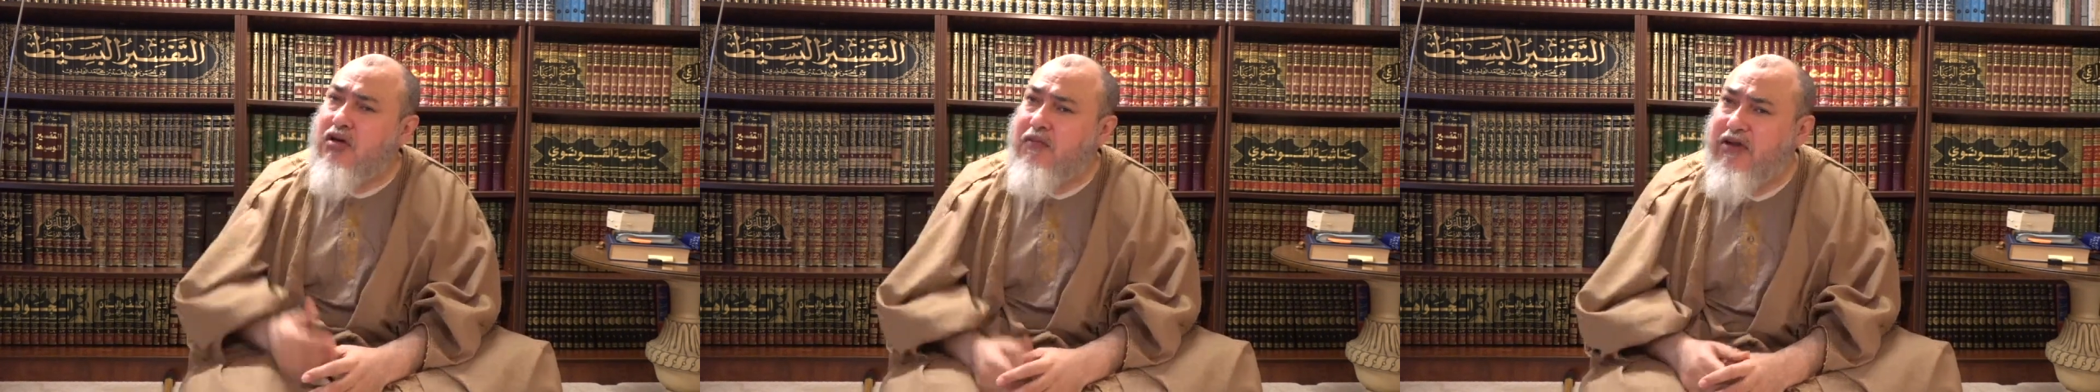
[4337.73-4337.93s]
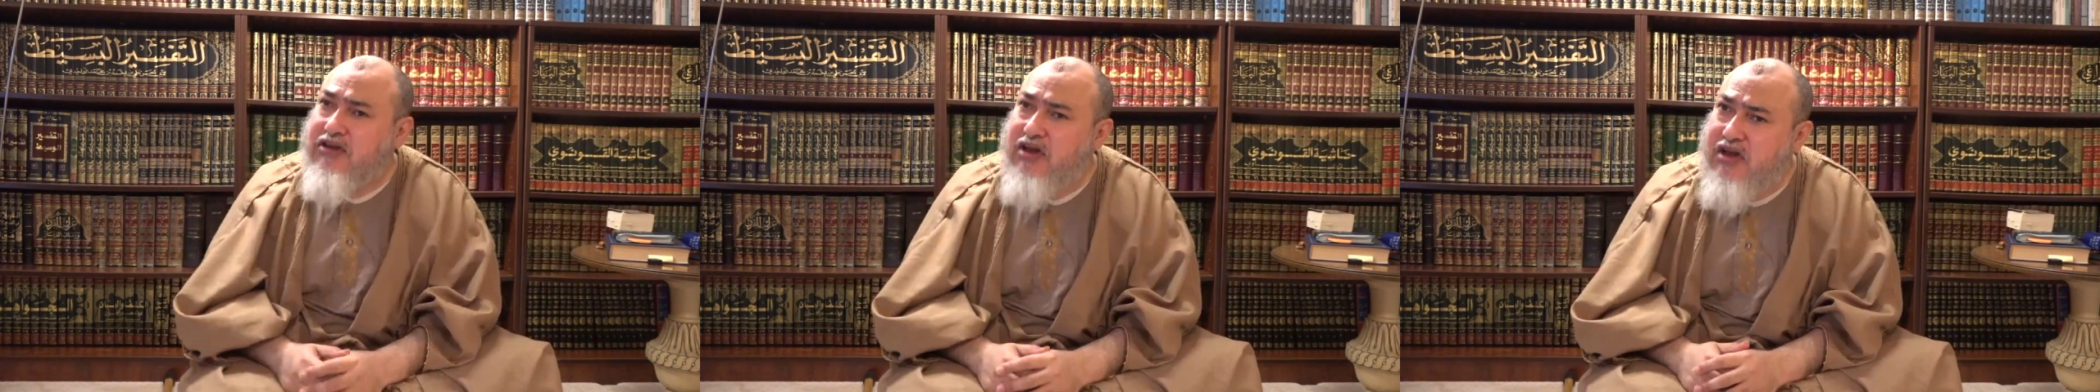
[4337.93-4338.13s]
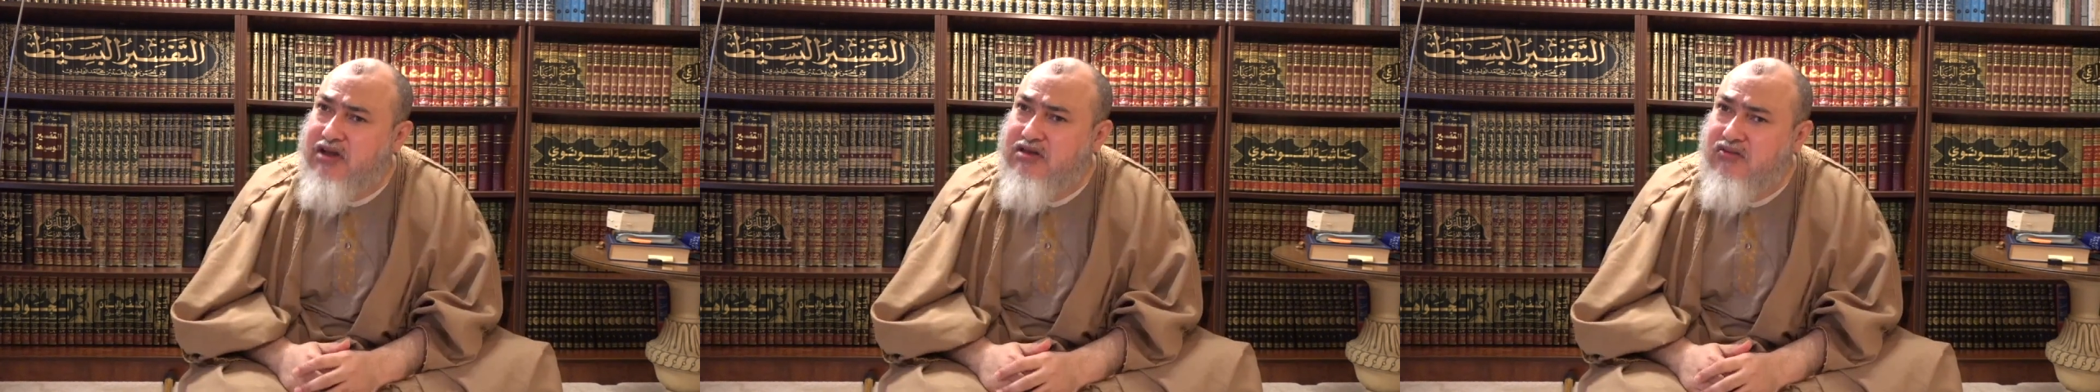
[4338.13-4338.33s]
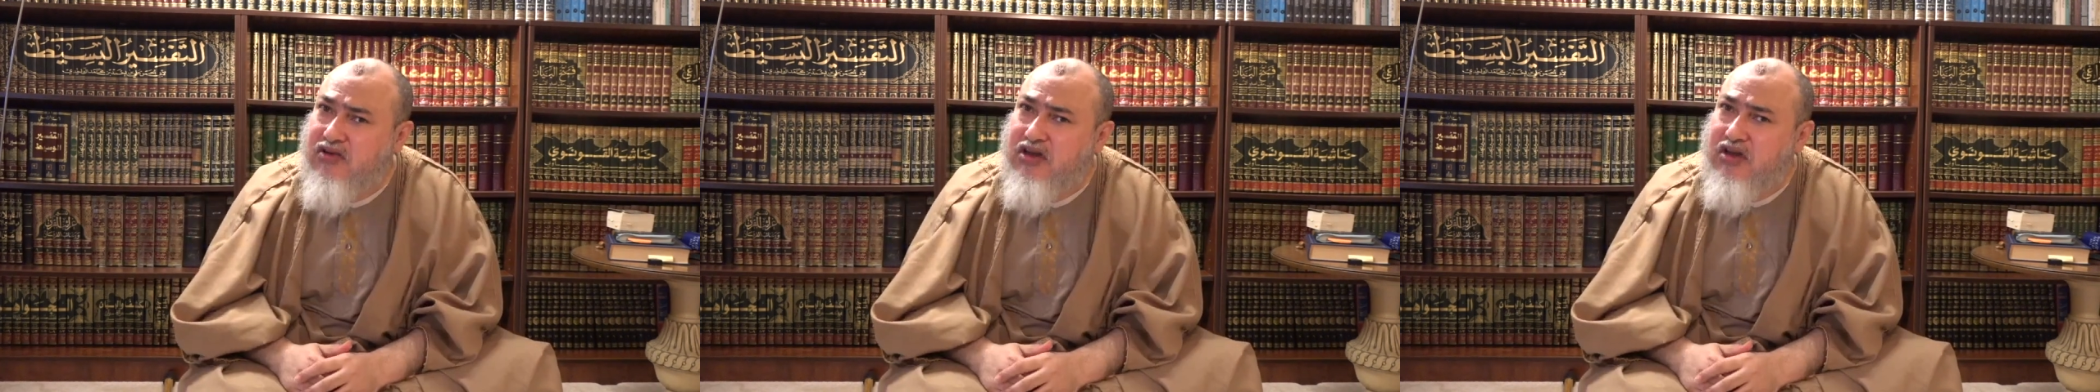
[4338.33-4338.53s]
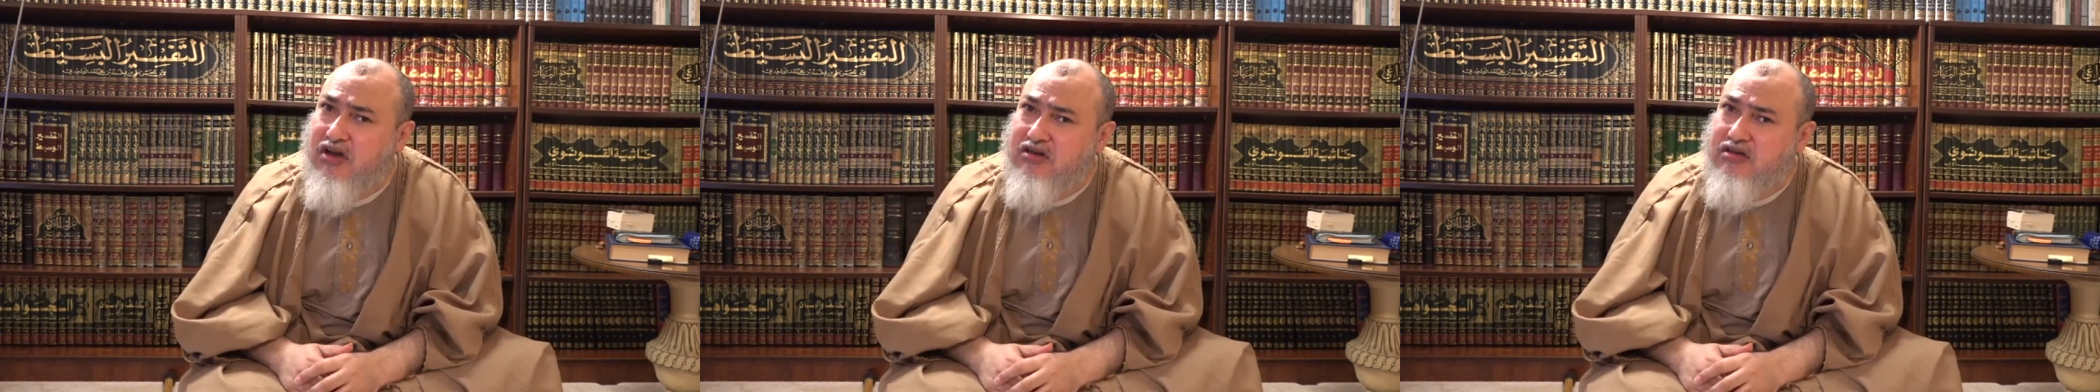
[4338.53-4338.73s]
about the
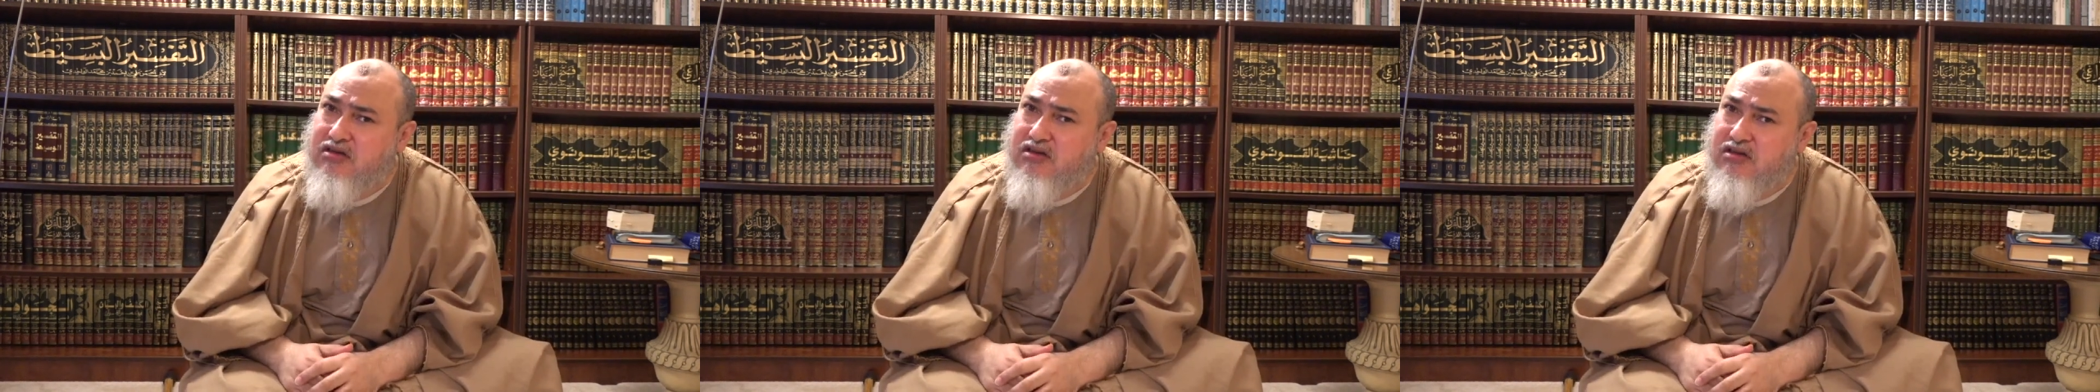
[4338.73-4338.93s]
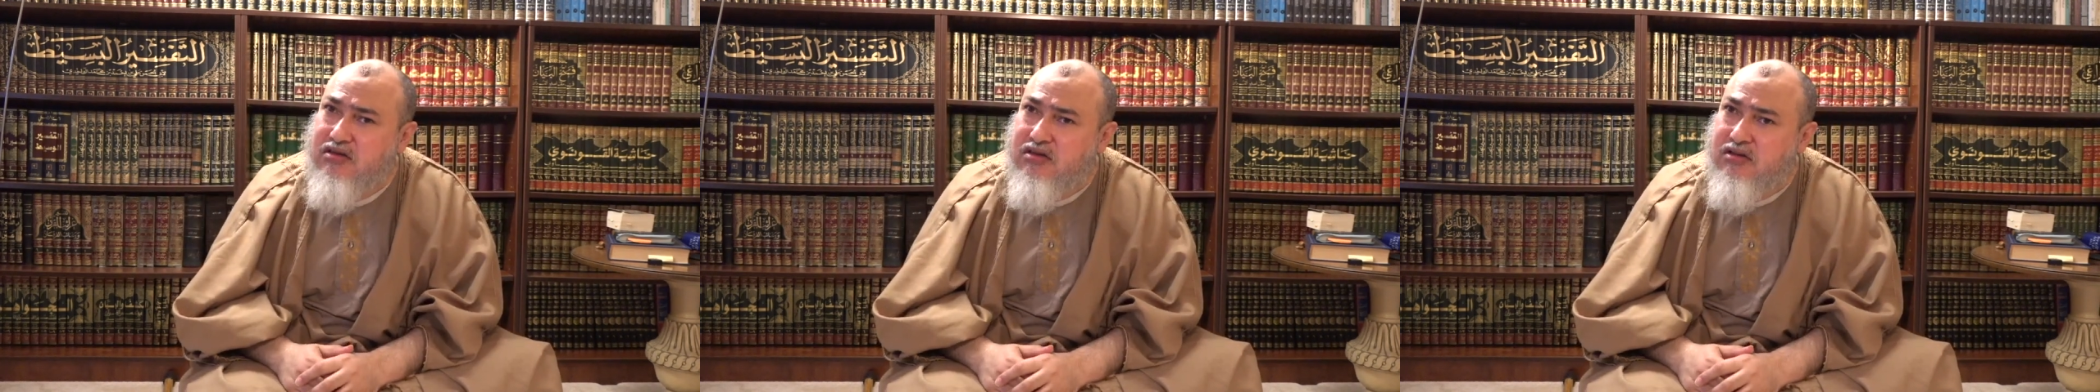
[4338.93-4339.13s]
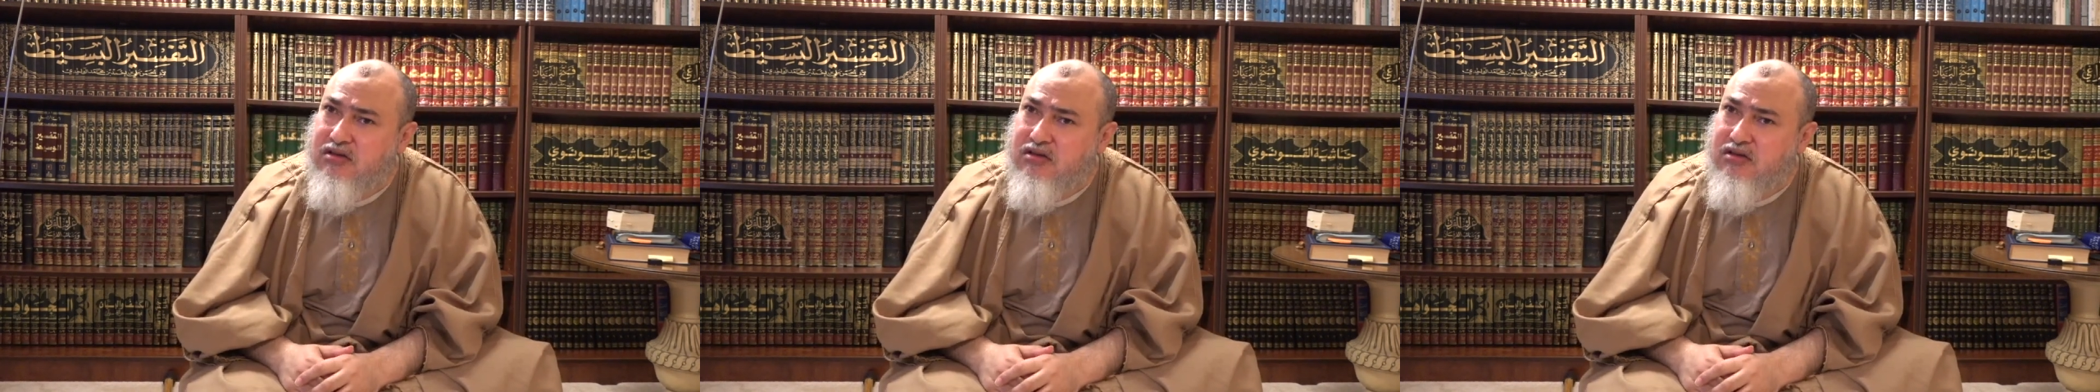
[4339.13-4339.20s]
Israelites.